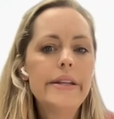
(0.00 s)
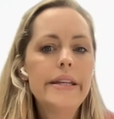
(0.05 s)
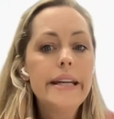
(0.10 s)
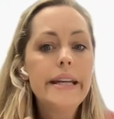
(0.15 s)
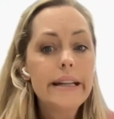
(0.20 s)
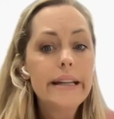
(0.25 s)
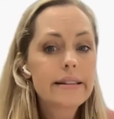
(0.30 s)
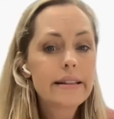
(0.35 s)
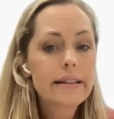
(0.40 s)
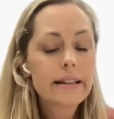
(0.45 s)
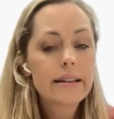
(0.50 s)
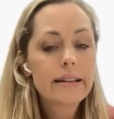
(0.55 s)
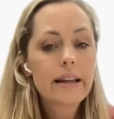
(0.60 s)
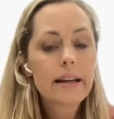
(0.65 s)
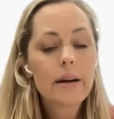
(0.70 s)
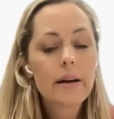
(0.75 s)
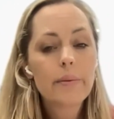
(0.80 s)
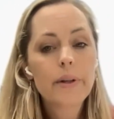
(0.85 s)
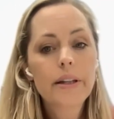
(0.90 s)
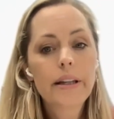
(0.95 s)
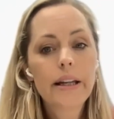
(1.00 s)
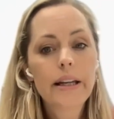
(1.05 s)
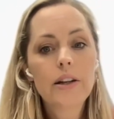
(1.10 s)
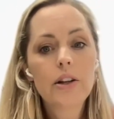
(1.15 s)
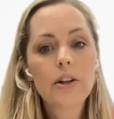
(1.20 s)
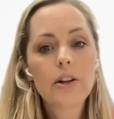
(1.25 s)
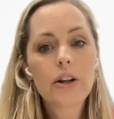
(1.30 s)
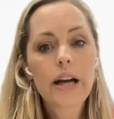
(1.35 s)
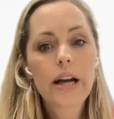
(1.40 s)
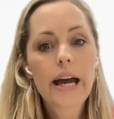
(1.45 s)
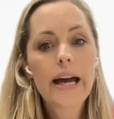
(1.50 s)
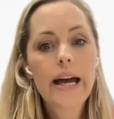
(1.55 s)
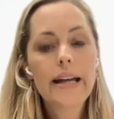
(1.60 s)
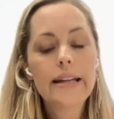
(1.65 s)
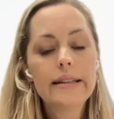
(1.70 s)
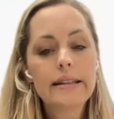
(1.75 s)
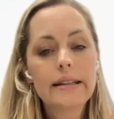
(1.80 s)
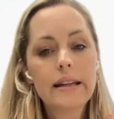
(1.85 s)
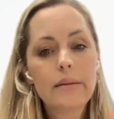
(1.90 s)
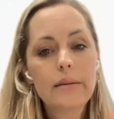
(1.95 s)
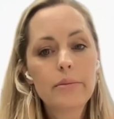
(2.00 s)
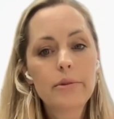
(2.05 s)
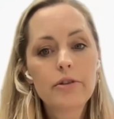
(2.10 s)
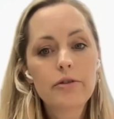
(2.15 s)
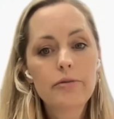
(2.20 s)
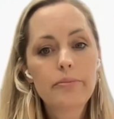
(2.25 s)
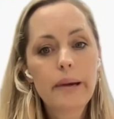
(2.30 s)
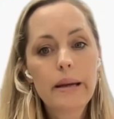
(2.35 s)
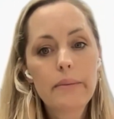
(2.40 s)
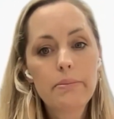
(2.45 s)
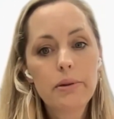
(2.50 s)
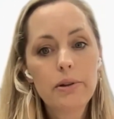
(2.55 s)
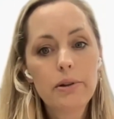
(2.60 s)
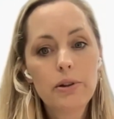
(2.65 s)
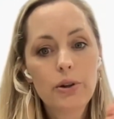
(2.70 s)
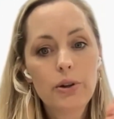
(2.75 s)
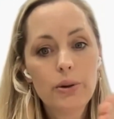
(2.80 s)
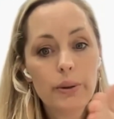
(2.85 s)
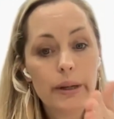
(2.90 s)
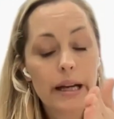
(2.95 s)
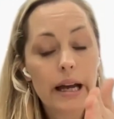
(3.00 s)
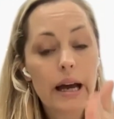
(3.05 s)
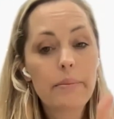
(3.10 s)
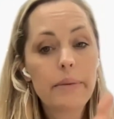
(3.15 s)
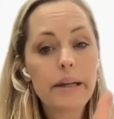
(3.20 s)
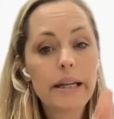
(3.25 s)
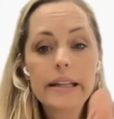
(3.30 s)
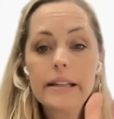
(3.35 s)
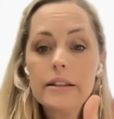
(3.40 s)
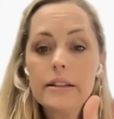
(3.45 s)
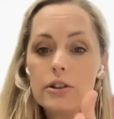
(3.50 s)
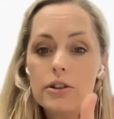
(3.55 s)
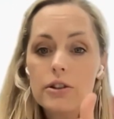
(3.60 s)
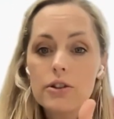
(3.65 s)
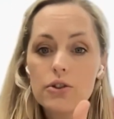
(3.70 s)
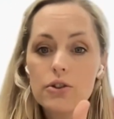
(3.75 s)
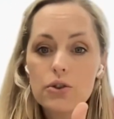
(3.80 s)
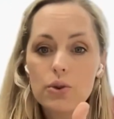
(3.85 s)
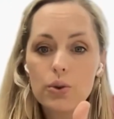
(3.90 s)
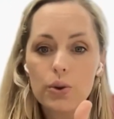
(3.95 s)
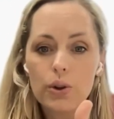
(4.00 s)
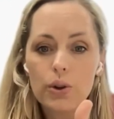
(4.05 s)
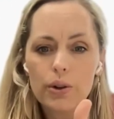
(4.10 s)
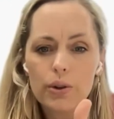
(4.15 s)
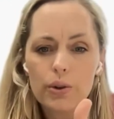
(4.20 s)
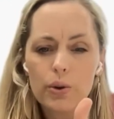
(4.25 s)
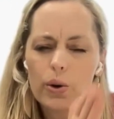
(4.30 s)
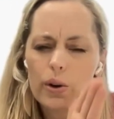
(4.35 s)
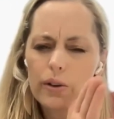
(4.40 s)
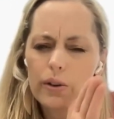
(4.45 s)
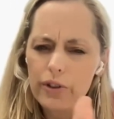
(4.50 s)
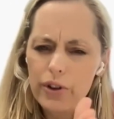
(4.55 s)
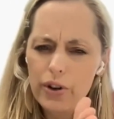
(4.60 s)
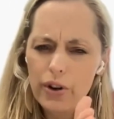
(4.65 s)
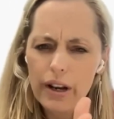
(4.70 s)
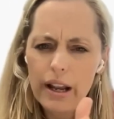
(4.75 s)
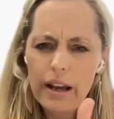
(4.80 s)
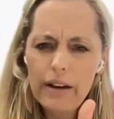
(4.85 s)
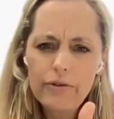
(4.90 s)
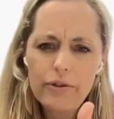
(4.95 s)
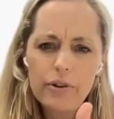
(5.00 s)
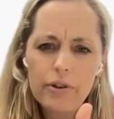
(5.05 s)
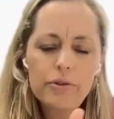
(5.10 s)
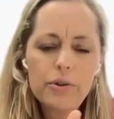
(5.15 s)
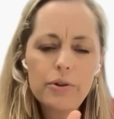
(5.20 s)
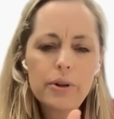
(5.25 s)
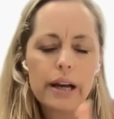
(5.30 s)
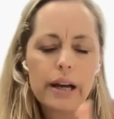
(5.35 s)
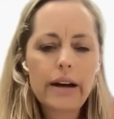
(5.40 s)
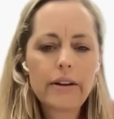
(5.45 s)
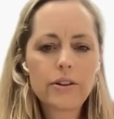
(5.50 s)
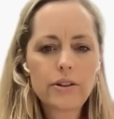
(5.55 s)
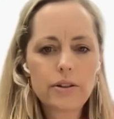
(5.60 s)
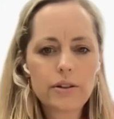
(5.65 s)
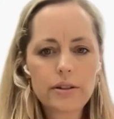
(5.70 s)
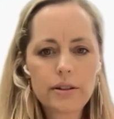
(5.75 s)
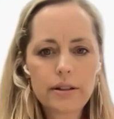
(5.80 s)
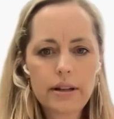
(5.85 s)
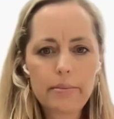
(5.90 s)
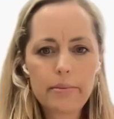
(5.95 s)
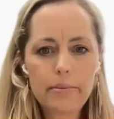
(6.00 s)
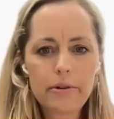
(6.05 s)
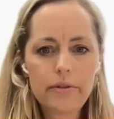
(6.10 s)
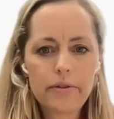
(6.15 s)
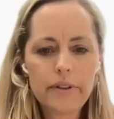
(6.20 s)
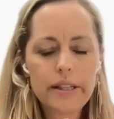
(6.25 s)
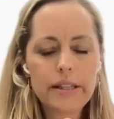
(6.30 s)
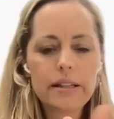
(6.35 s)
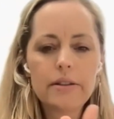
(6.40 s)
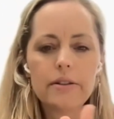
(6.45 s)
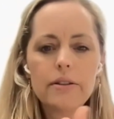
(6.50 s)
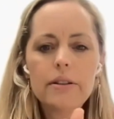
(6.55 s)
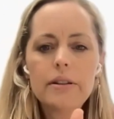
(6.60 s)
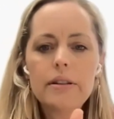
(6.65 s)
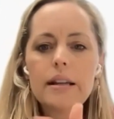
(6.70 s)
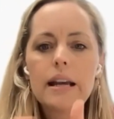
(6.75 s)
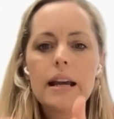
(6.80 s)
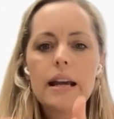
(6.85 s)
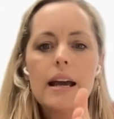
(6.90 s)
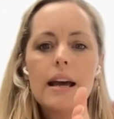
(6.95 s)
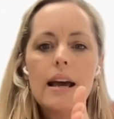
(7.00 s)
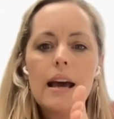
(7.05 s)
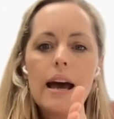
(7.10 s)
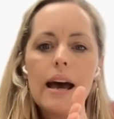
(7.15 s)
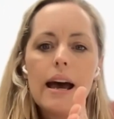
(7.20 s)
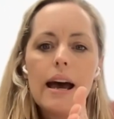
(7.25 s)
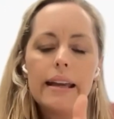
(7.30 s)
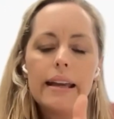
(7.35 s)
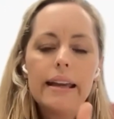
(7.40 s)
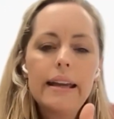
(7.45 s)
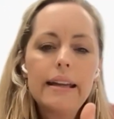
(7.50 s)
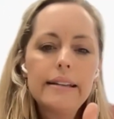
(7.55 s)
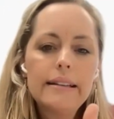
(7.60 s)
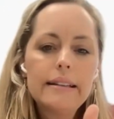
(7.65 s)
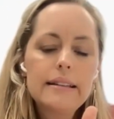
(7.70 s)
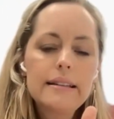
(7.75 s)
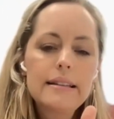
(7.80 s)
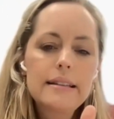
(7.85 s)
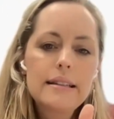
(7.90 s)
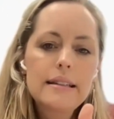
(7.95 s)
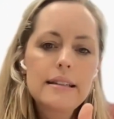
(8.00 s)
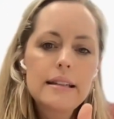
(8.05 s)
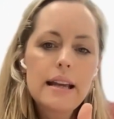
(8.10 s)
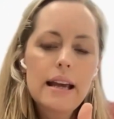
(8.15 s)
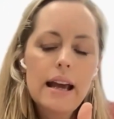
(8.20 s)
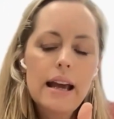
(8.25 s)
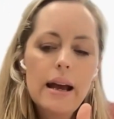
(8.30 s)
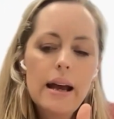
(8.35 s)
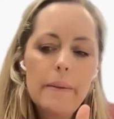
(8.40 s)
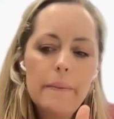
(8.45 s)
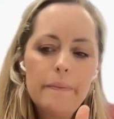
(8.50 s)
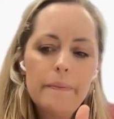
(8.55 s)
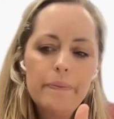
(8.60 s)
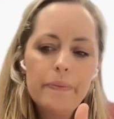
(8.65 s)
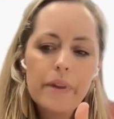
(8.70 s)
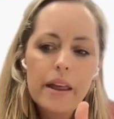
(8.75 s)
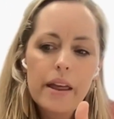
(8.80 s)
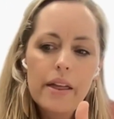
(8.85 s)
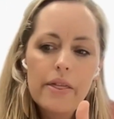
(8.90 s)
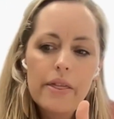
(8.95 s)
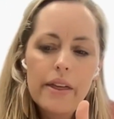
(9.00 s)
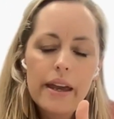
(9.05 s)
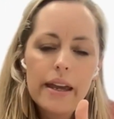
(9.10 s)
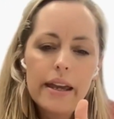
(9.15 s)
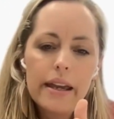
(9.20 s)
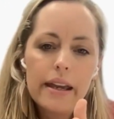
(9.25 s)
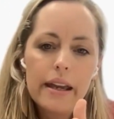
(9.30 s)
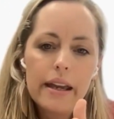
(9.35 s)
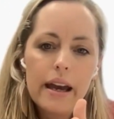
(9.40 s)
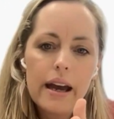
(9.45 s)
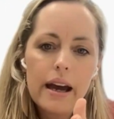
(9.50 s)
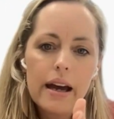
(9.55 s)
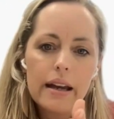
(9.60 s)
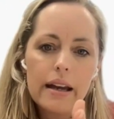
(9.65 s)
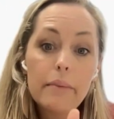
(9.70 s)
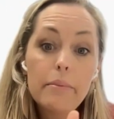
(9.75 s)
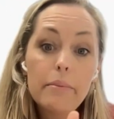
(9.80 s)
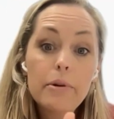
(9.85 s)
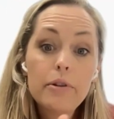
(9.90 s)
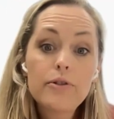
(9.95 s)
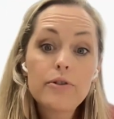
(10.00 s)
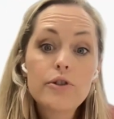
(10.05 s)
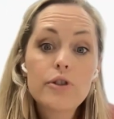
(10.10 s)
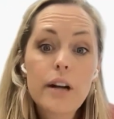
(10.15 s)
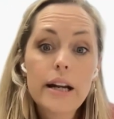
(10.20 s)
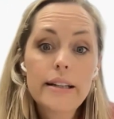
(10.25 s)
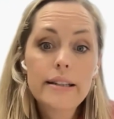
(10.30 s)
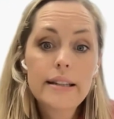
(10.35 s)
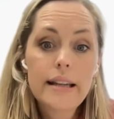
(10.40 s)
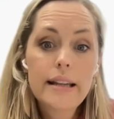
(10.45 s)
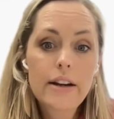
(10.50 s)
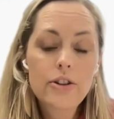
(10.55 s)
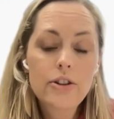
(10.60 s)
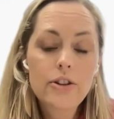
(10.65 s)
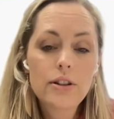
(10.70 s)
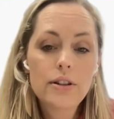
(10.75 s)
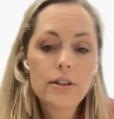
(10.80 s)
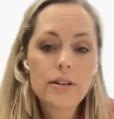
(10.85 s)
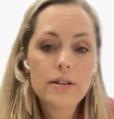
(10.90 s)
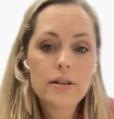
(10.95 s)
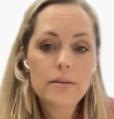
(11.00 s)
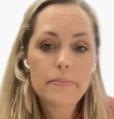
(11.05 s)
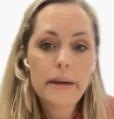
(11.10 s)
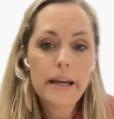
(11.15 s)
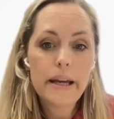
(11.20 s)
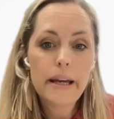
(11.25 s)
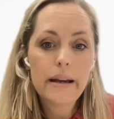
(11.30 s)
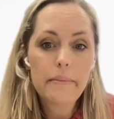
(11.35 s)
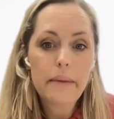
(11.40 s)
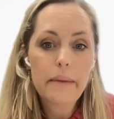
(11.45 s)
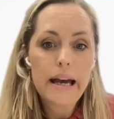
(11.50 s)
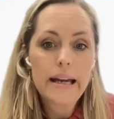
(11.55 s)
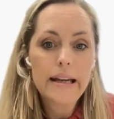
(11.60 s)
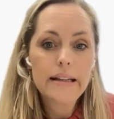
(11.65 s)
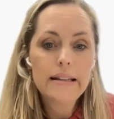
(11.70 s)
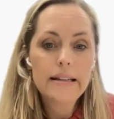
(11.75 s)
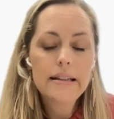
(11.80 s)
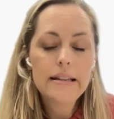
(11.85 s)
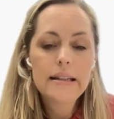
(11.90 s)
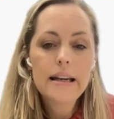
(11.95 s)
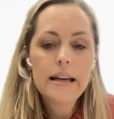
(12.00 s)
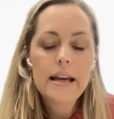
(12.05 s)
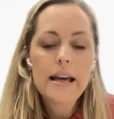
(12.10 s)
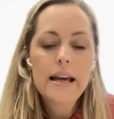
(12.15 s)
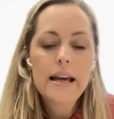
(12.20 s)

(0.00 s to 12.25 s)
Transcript: The next thing that I would then look at is the number of people who are coming into the store, or if you don't have footfall counters, number of visitors, against the number of transactions being made.